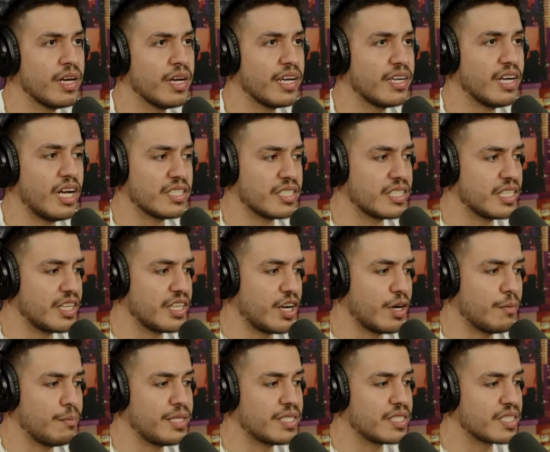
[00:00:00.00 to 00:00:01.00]
and not sit there
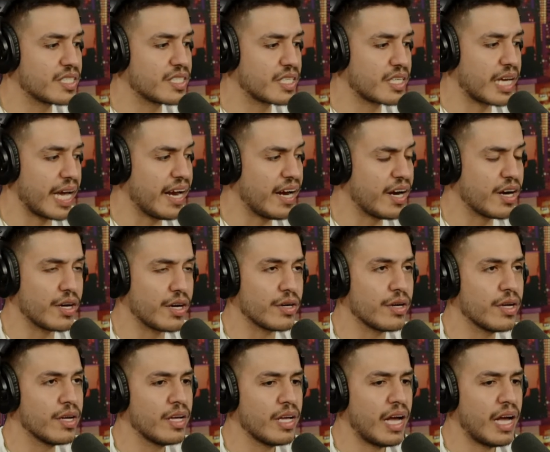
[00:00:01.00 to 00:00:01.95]
and be scared.